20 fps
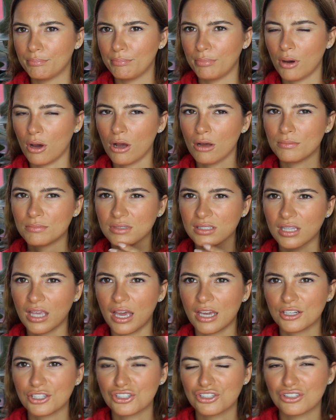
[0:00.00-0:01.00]
balm
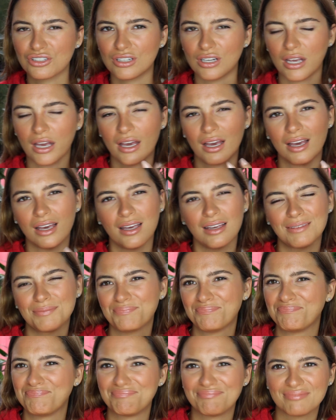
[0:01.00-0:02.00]
slash
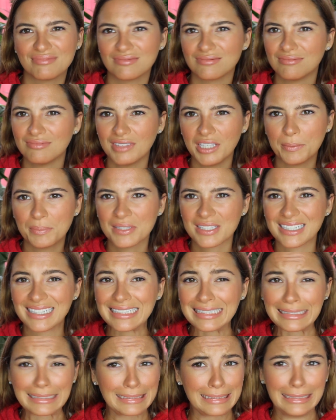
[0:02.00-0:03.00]

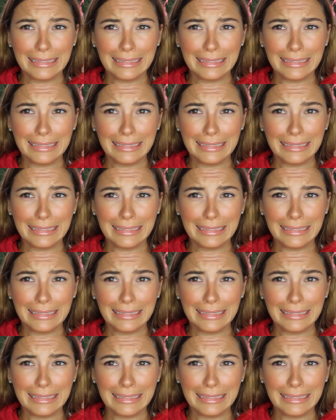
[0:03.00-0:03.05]
lipstick.